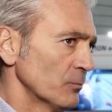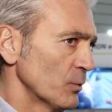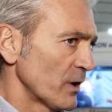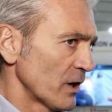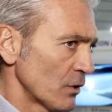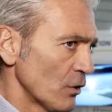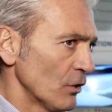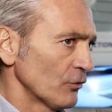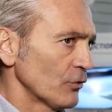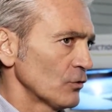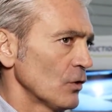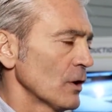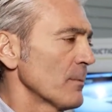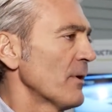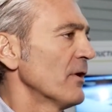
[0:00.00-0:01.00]
We can also
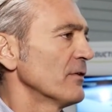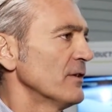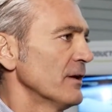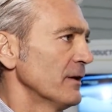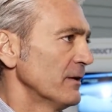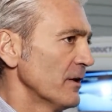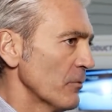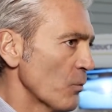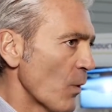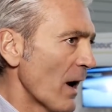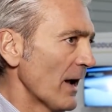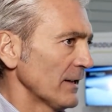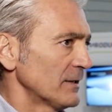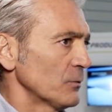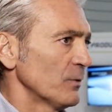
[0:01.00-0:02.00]
talk about the
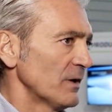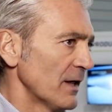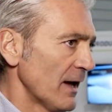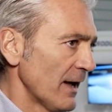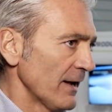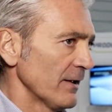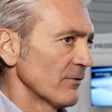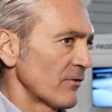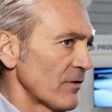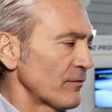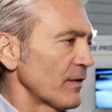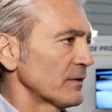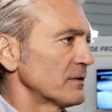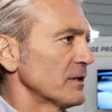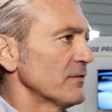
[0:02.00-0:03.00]
white with the higher
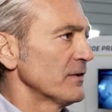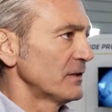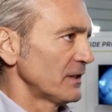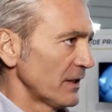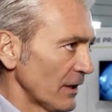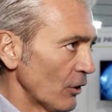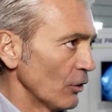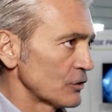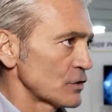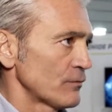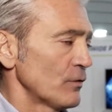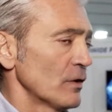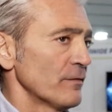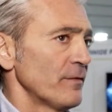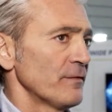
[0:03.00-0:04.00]
reflectivity, also
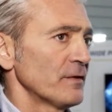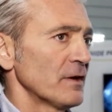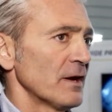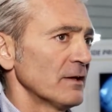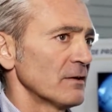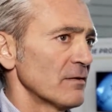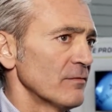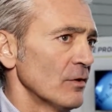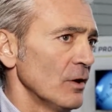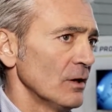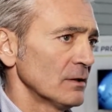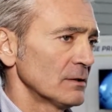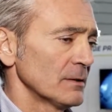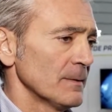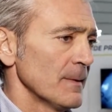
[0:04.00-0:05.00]
for the 1500
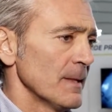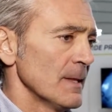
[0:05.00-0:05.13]
volt.